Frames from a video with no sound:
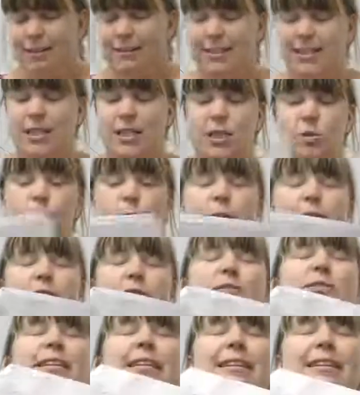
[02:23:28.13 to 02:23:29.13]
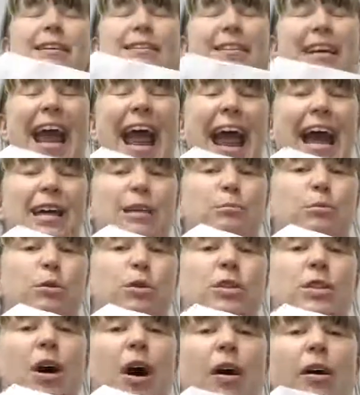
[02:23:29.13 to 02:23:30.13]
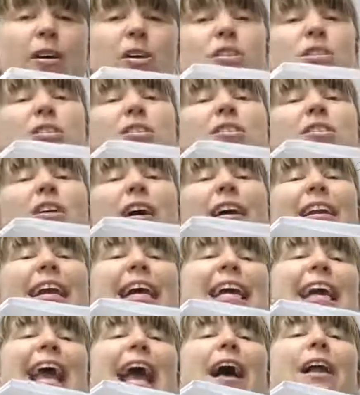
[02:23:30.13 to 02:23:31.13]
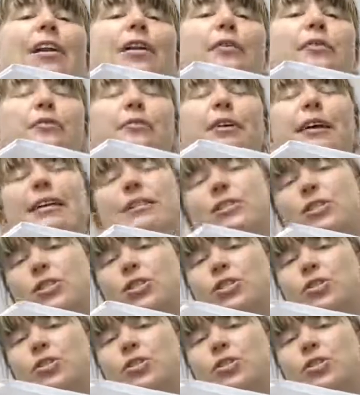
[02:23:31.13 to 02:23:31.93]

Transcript: the animals are. So you got like elephants,